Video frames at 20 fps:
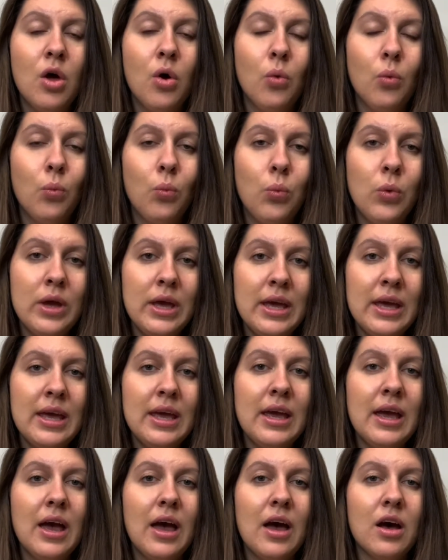
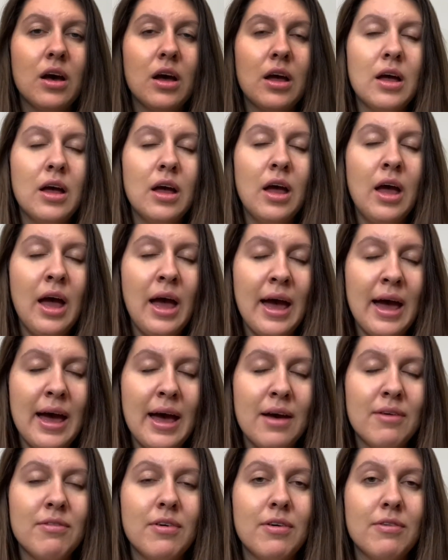We
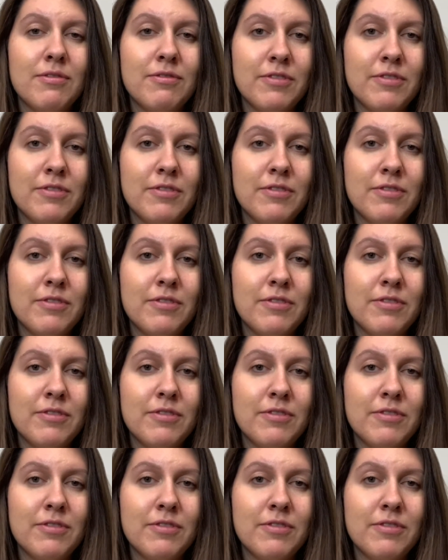have